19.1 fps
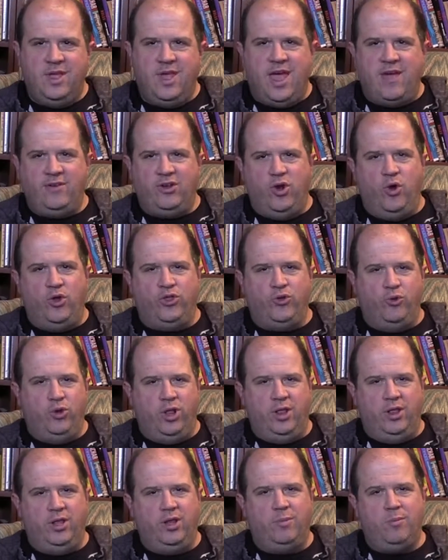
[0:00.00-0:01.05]
I have to go through it
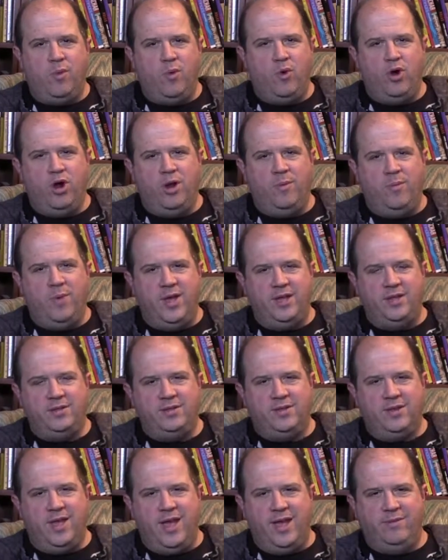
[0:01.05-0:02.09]
a little more, but
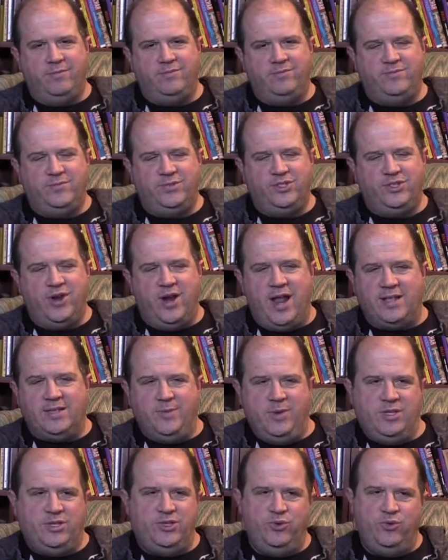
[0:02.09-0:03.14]
I try not to
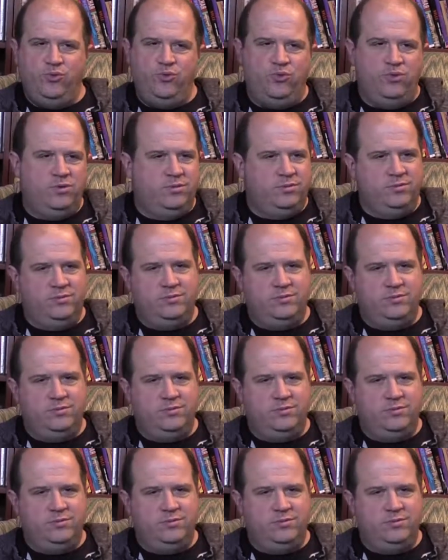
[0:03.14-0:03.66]
be too.